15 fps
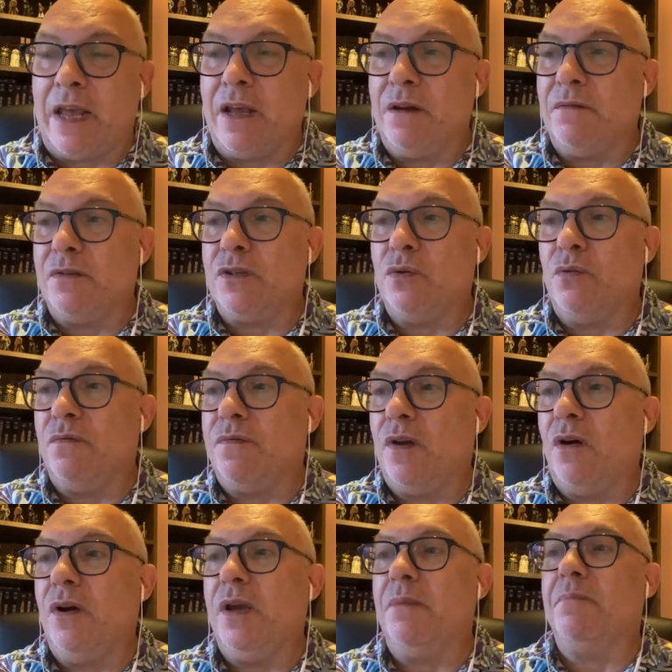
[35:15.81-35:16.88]
taking a short
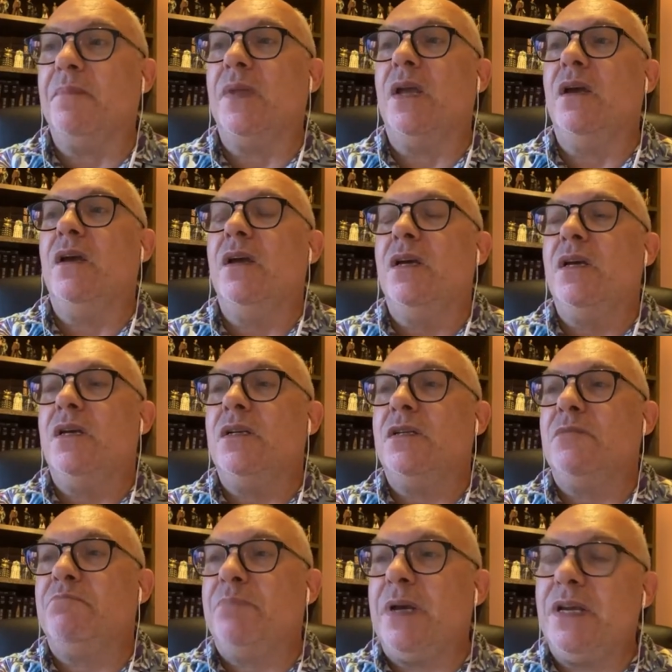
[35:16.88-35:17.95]
flight,
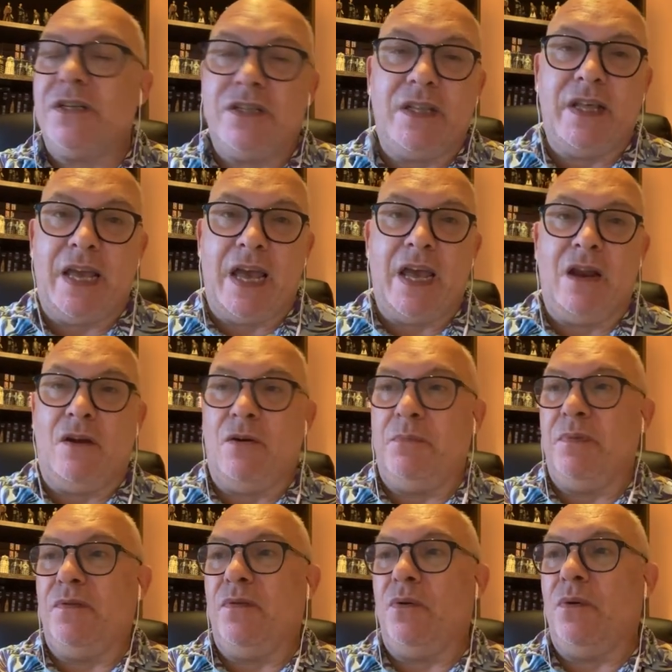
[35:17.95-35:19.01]
speak to the
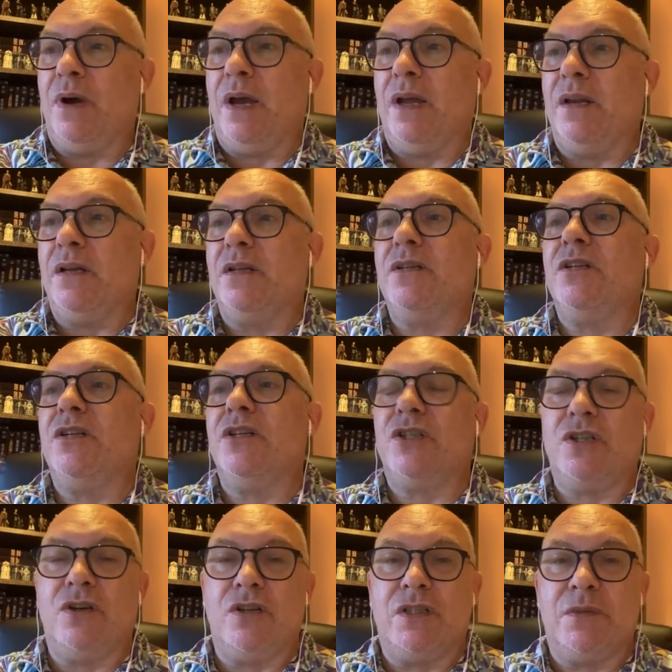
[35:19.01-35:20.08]
airline beforehand to
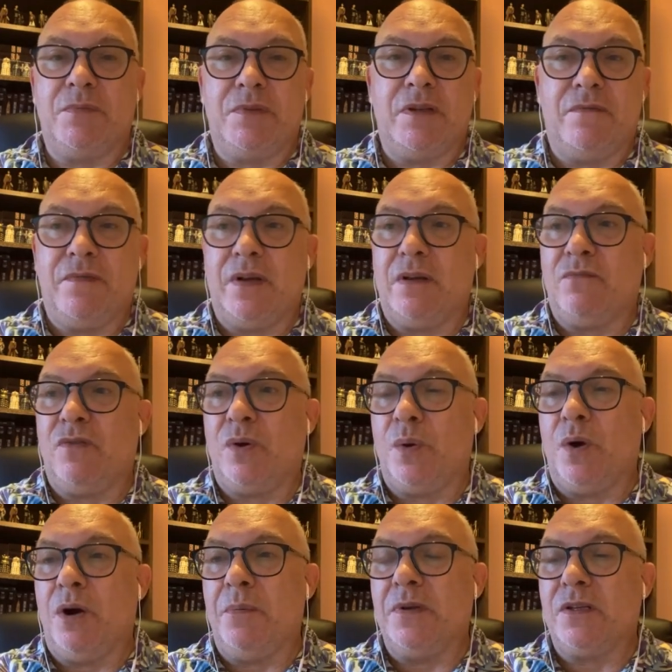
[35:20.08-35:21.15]
discuss specific
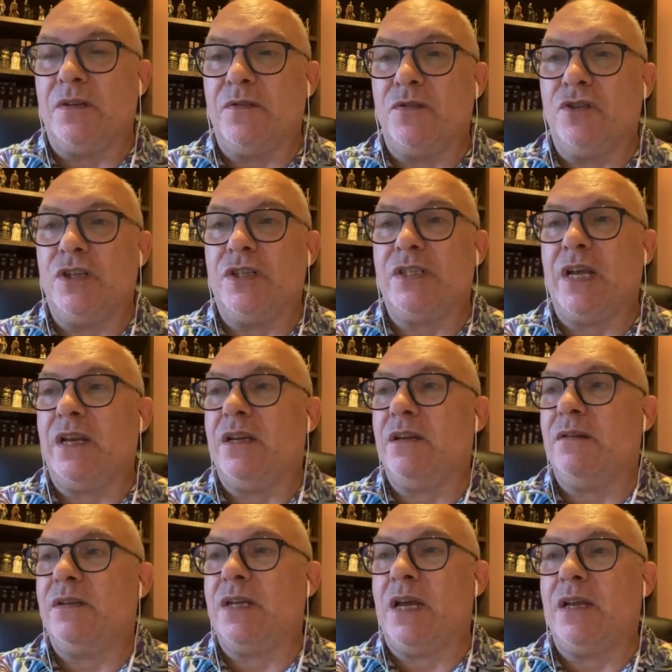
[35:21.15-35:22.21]
requirements. As I've just
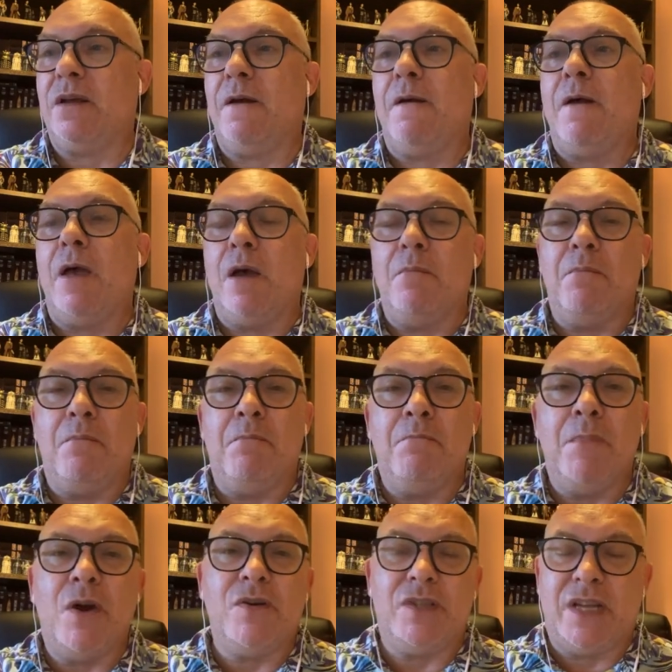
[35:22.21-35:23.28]
said,
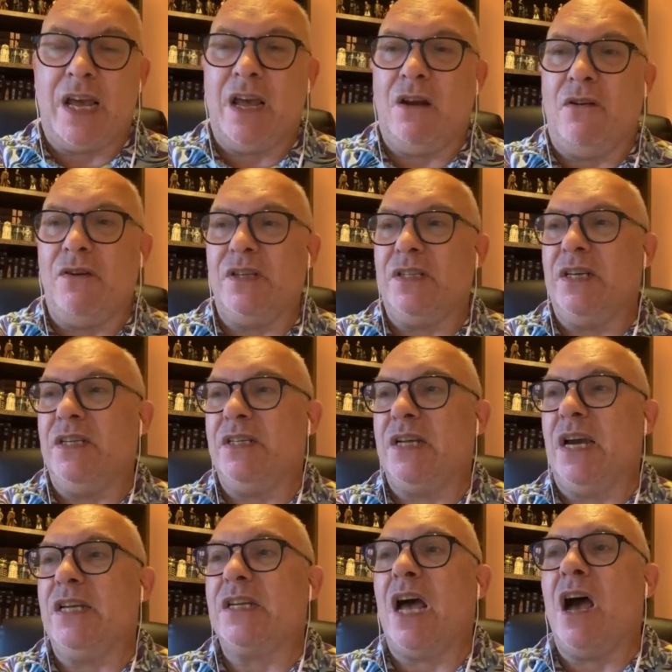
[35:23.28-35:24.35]
most airlines
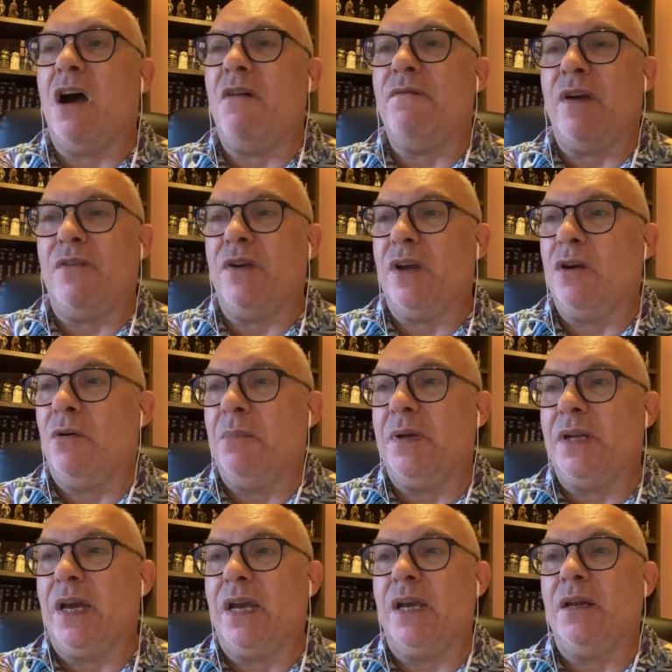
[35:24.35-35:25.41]
these days are very
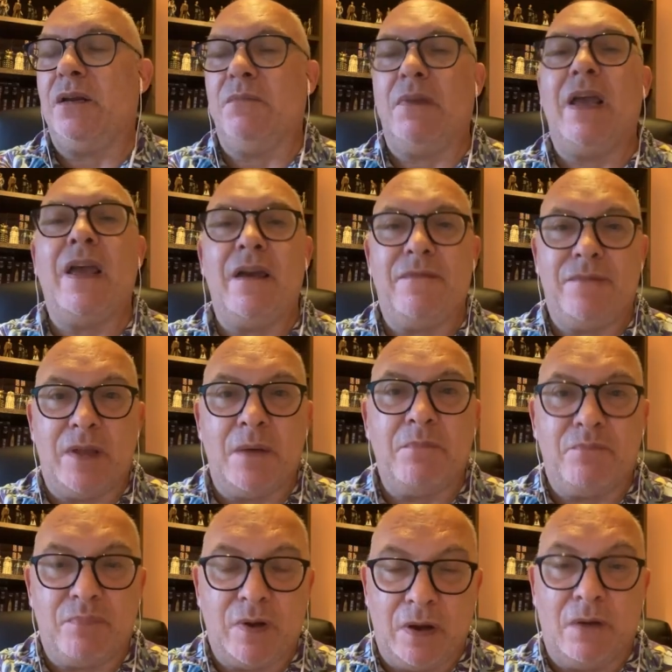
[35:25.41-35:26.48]
accommodating if
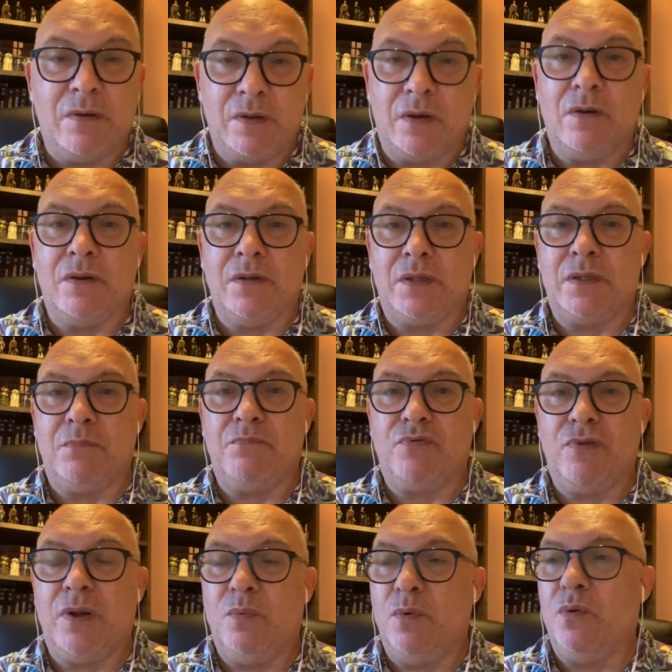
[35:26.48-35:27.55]
they've got some
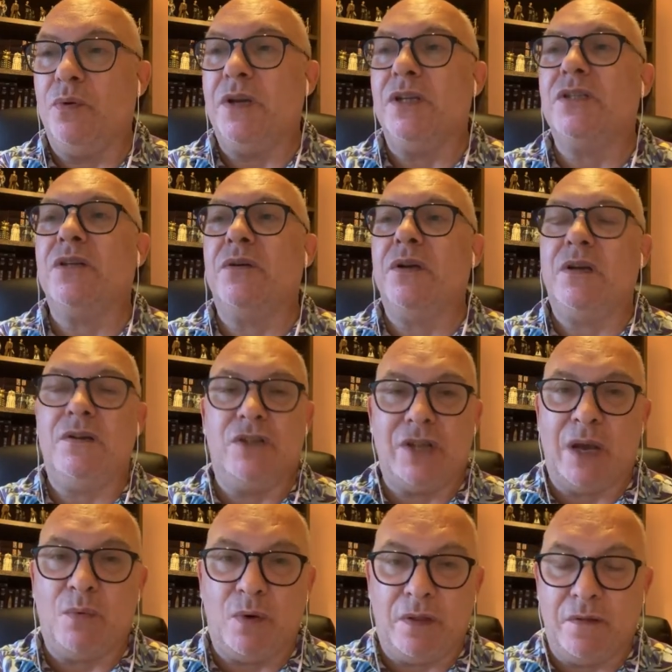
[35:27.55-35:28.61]
pre-warning, so you can
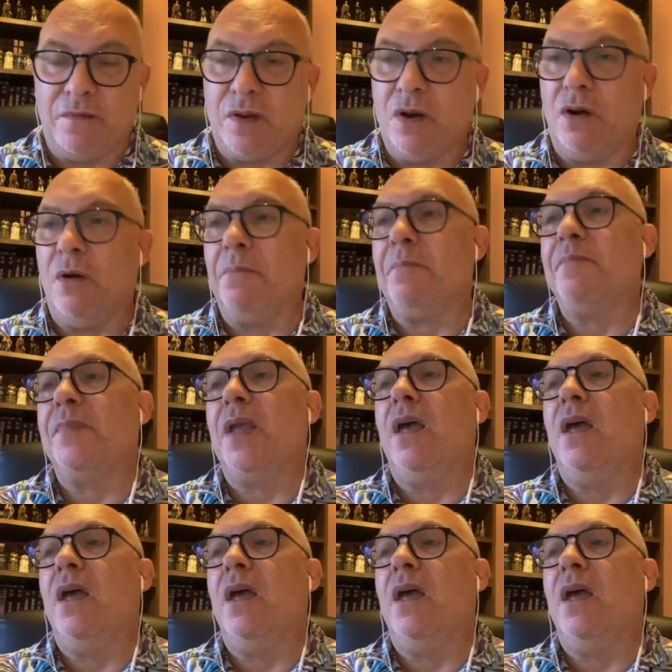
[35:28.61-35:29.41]
check what they've got.